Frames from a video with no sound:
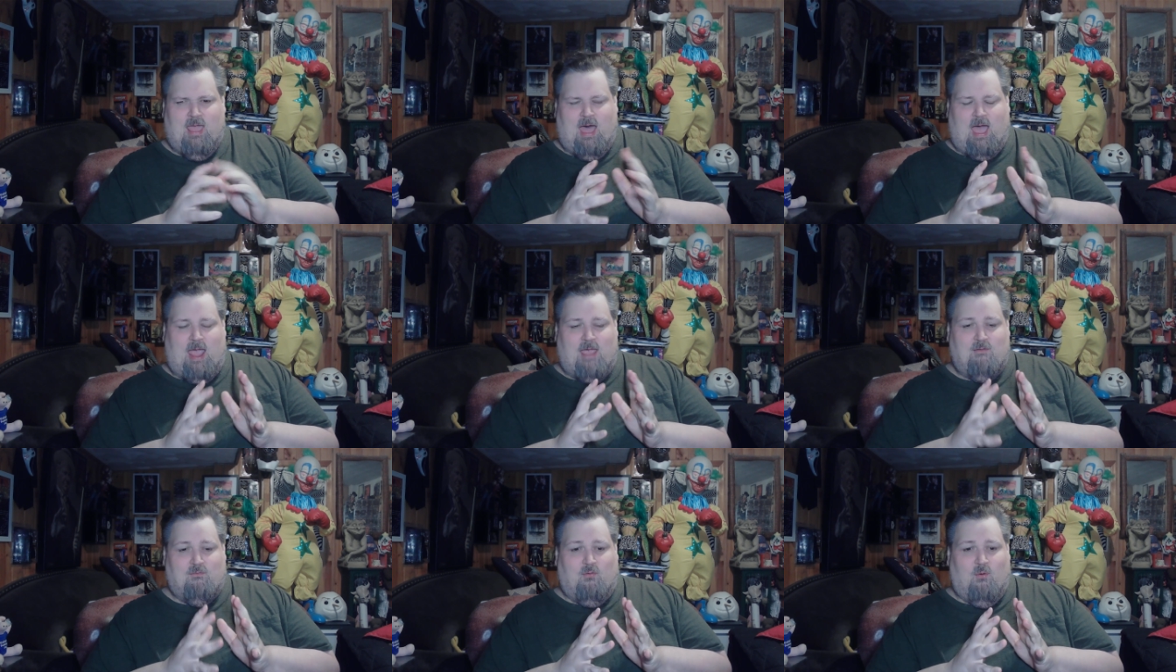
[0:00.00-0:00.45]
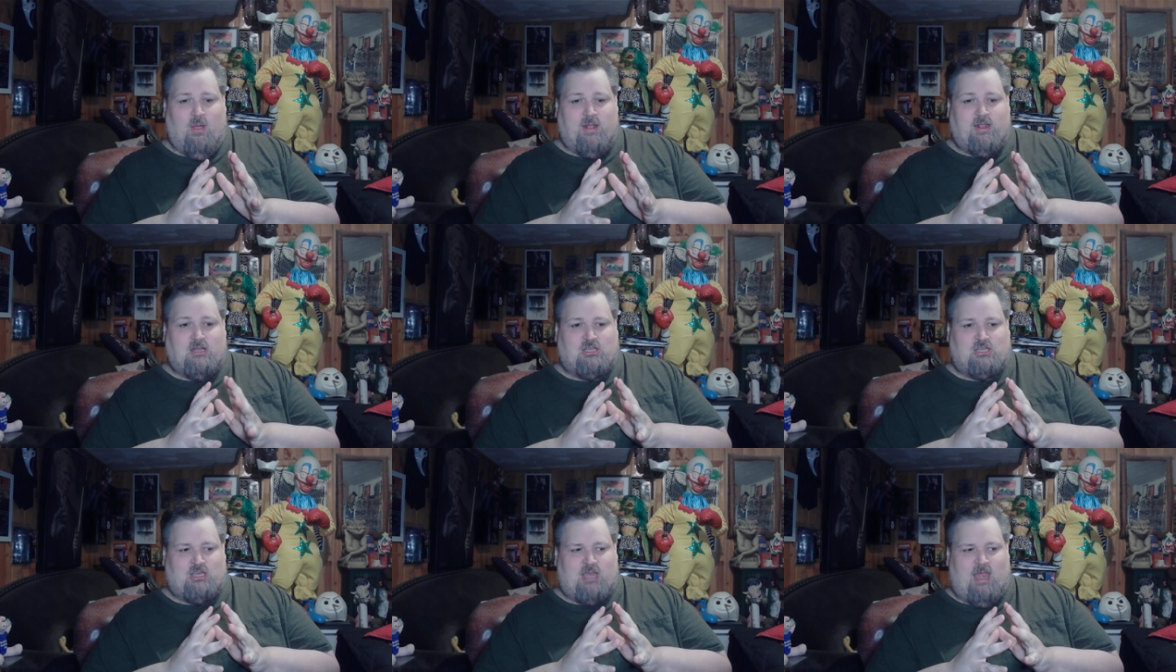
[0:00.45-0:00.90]
I
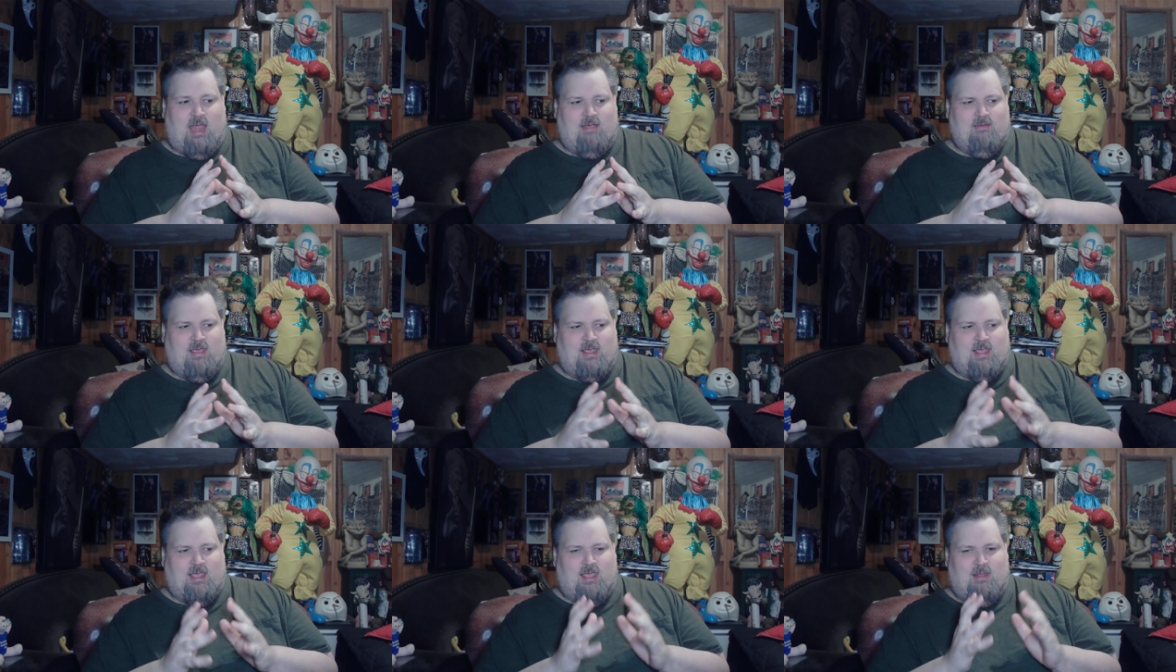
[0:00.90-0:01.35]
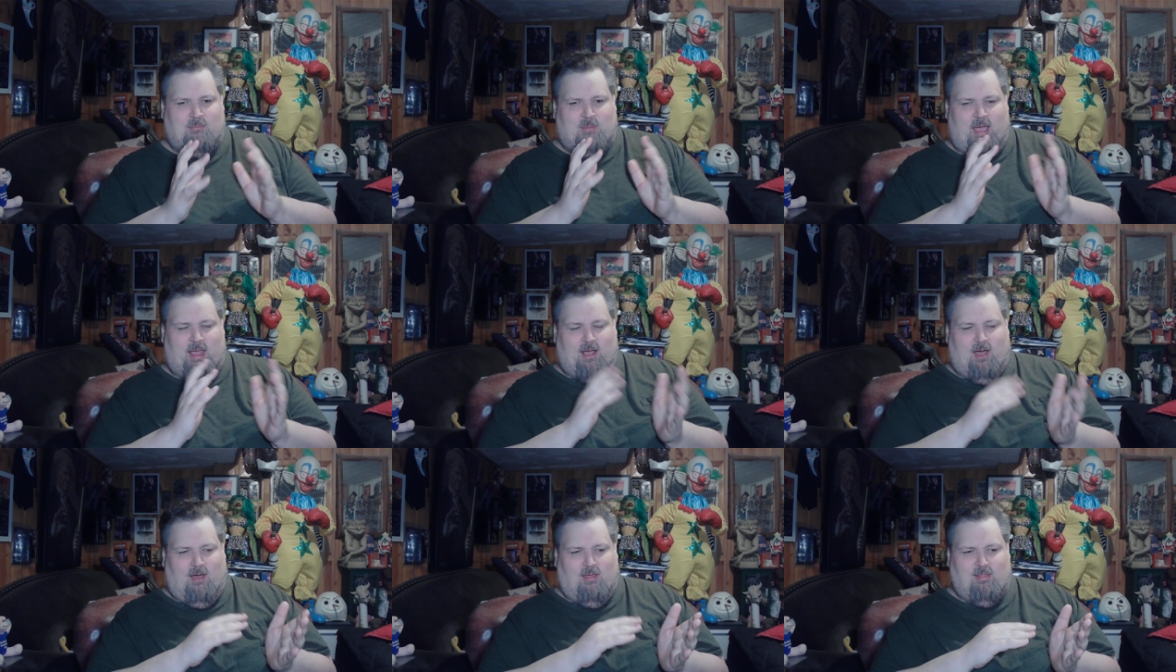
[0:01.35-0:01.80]
avoided sharing in
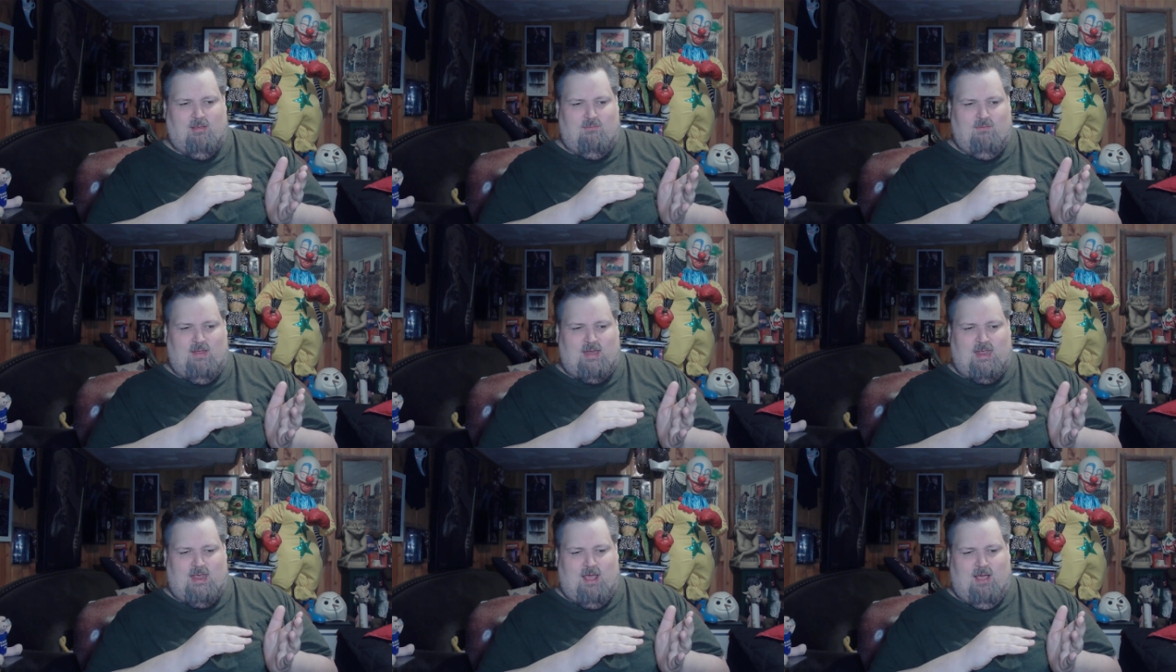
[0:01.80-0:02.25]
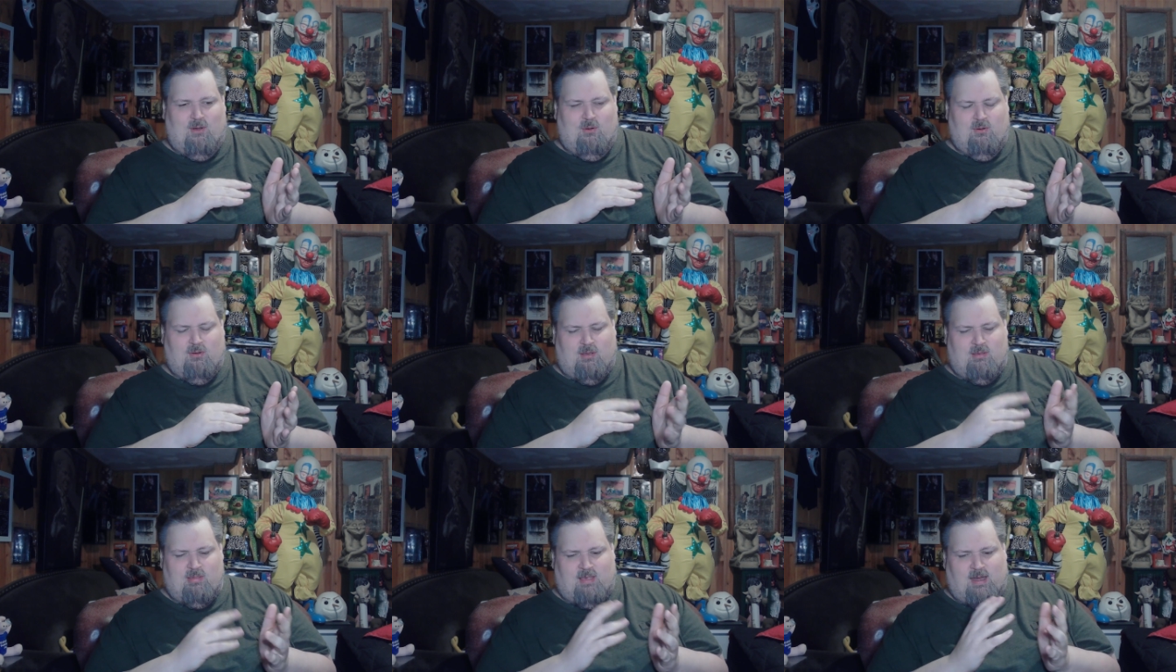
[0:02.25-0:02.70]
my other video
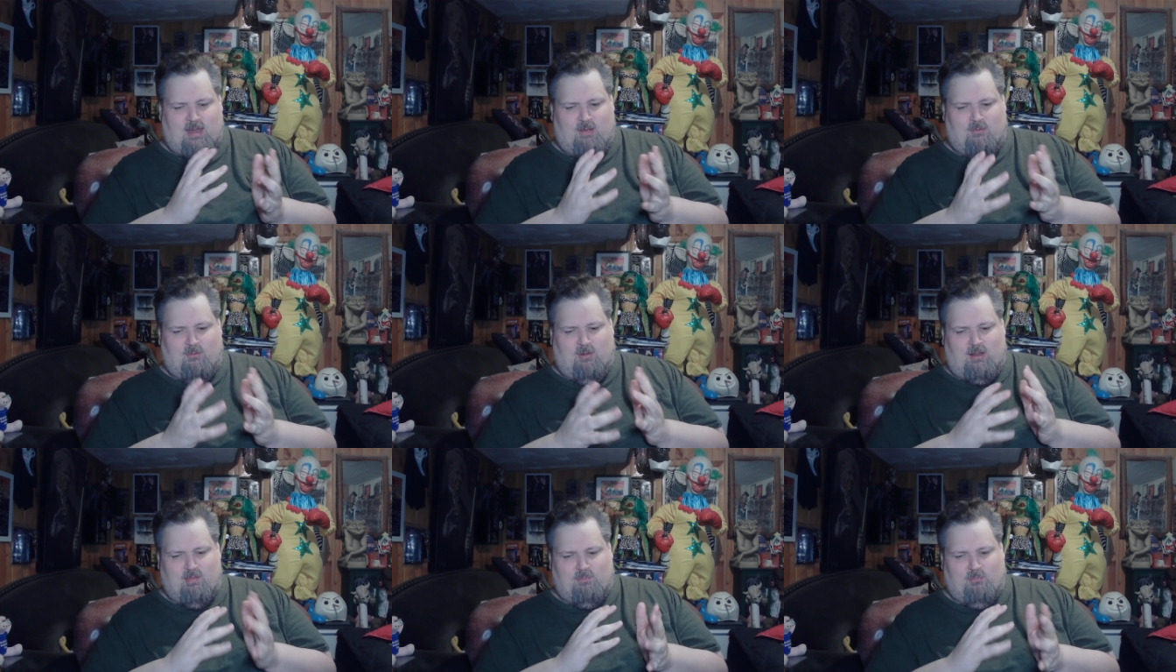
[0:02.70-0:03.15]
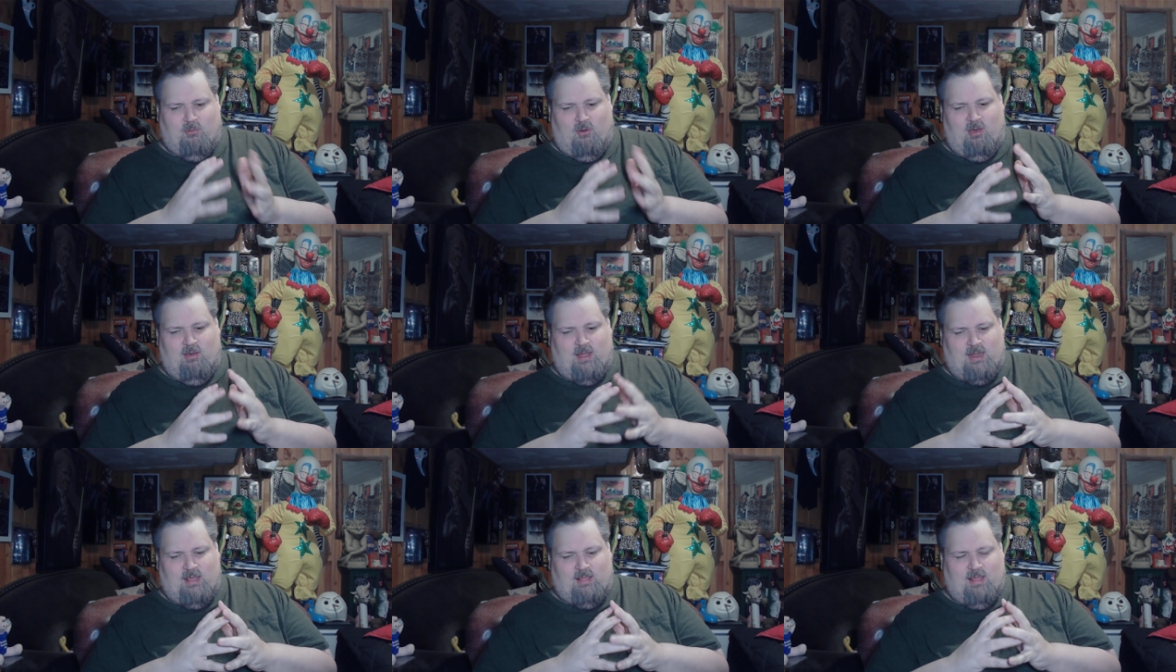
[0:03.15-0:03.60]
because I didn't want to
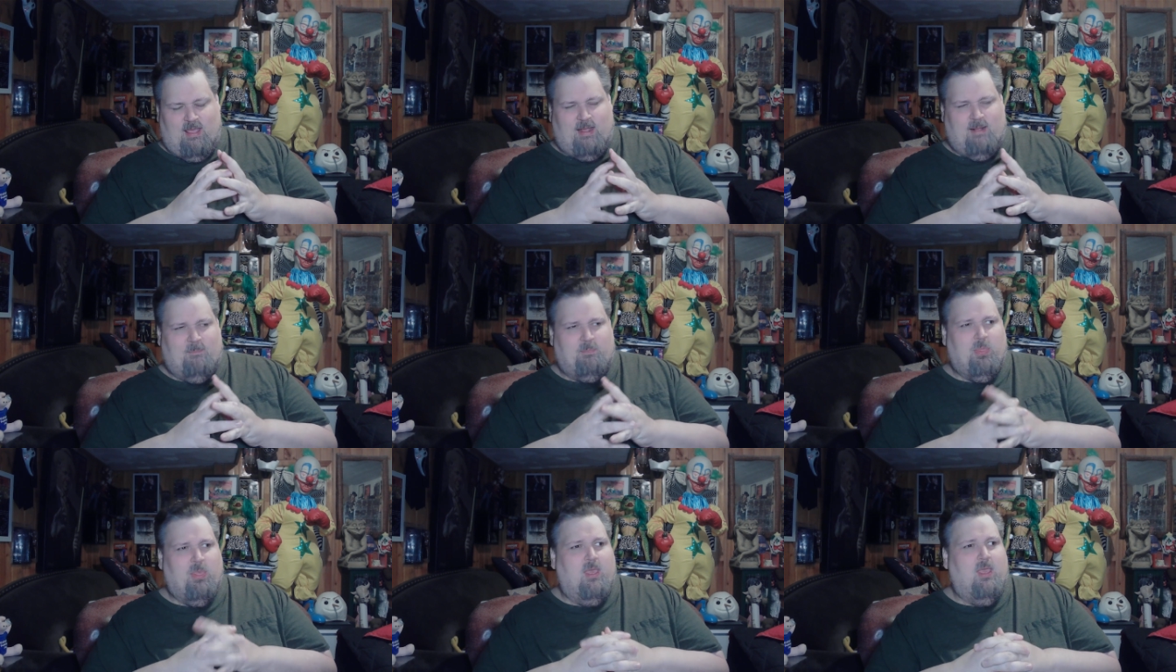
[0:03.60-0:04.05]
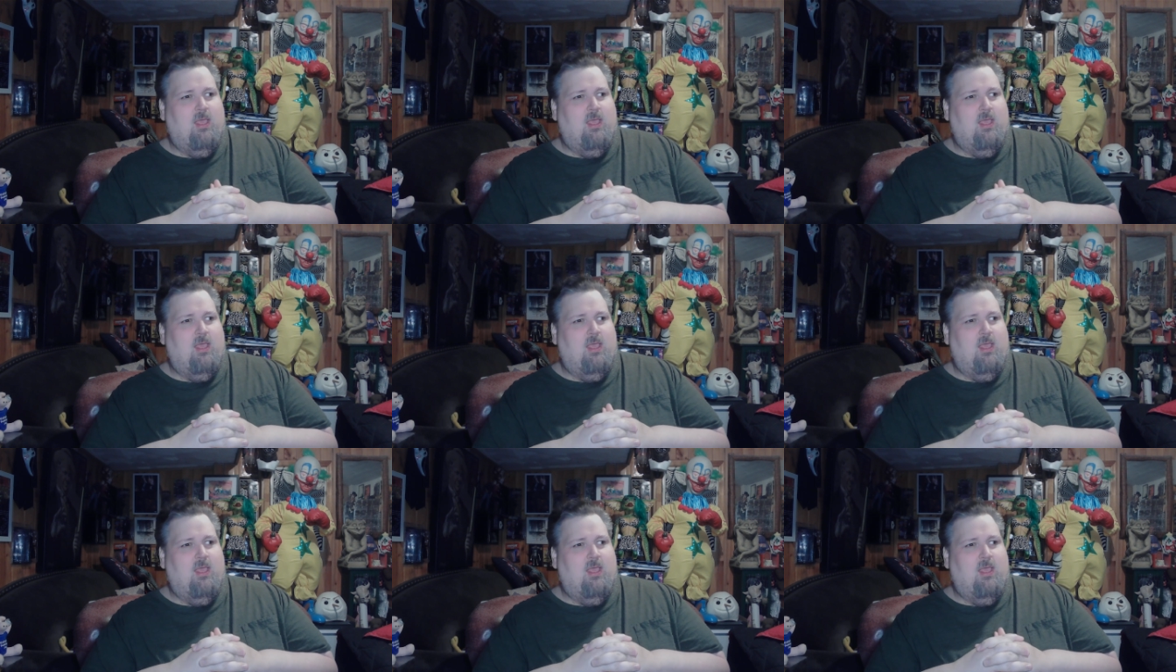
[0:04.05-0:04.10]
spoil anything.